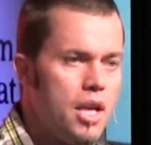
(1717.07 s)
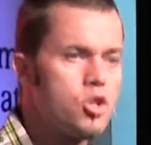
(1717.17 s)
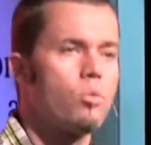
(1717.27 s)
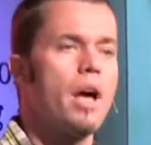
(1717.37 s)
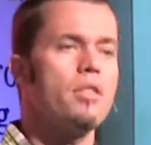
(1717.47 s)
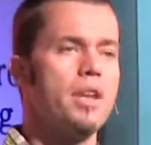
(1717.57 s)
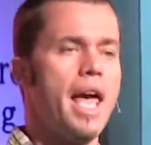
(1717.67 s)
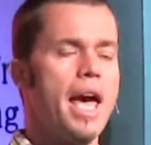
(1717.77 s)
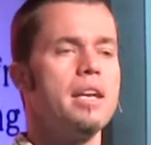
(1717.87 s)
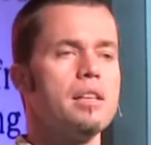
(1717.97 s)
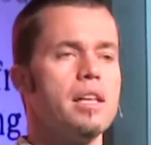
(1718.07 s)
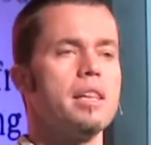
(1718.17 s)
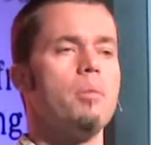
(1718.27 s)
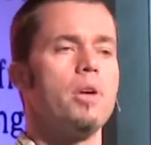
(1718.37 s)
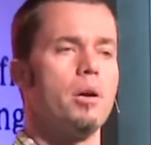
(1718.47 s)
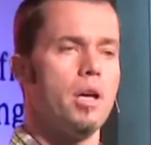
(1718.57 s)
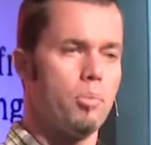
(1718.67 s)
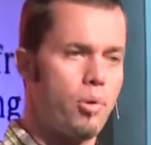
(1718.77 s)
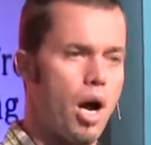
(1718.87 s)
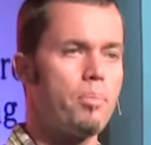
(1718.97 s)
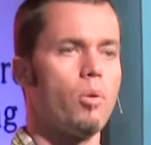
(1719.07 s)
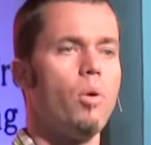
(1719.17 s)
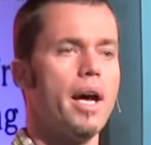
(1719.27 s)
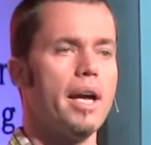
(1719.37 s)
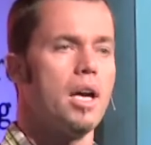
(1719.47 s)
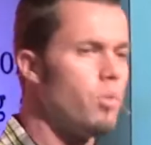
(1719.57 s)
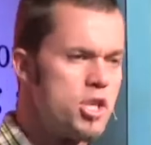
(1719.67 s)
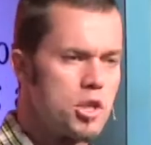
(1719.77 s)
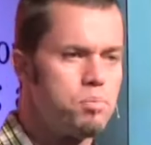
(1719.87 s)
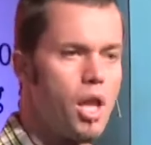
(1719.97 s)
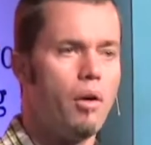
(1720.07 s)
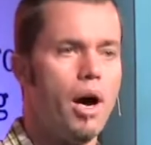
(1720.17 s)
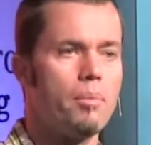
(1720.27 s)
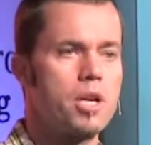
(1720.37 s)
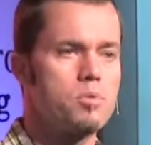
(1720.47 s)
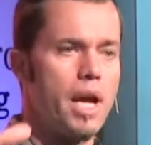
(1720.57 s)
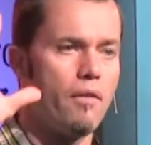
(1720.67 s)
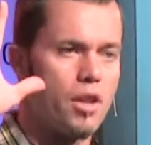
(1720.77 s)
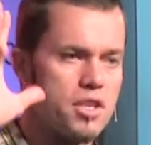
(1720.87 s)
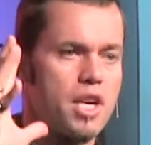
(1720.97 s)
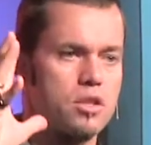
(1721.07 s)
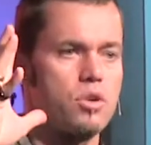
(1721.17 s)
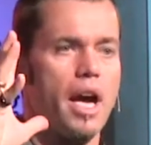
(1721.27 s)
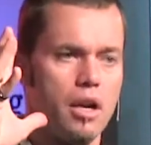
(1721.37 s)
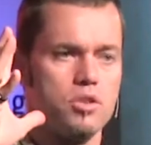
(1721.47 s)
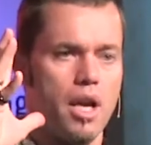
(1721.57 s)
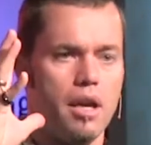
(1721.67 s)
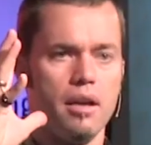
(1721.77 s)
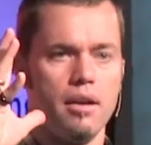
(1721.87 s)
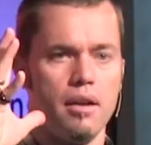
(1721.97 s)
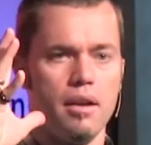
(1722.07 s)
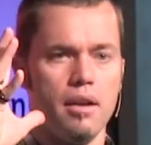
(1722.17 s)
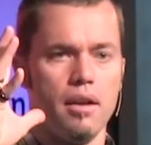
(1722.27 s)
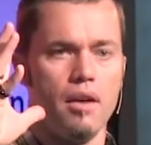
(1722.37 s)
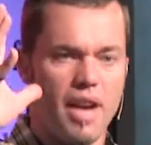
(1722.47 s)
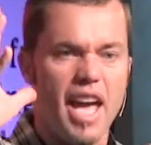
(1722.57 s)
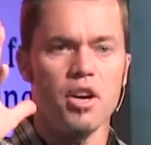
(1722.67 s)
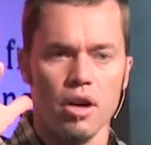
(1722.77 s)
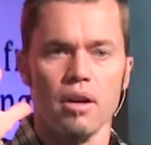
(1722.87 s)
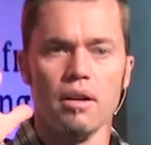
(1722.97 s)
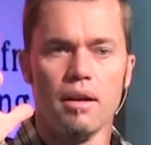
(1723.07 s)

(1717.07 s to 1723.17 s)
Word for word: And so rather than handling them in a, in a proper way, we just blow up because we have all this extra energy of anger.